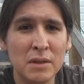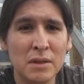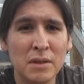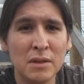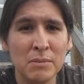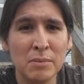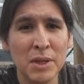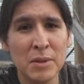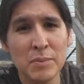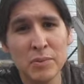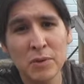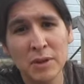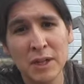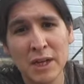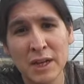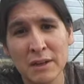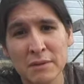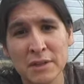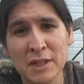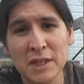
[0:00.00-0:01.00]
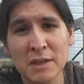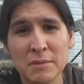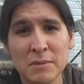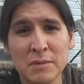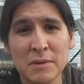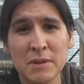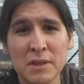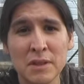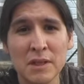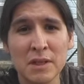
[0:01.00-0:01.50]
the people that
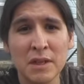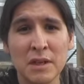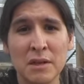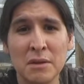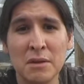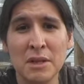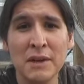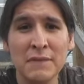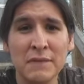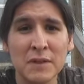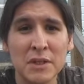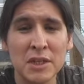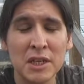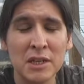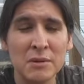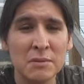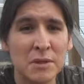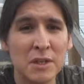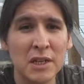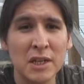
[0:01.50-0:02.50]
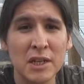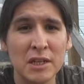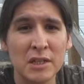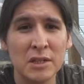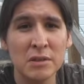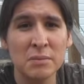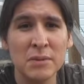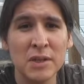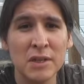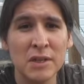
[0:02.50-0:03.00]
have the same skin
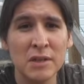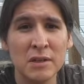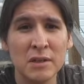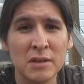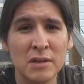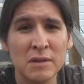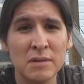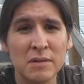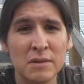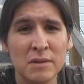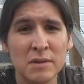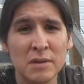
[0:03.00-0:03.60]
as me, you know,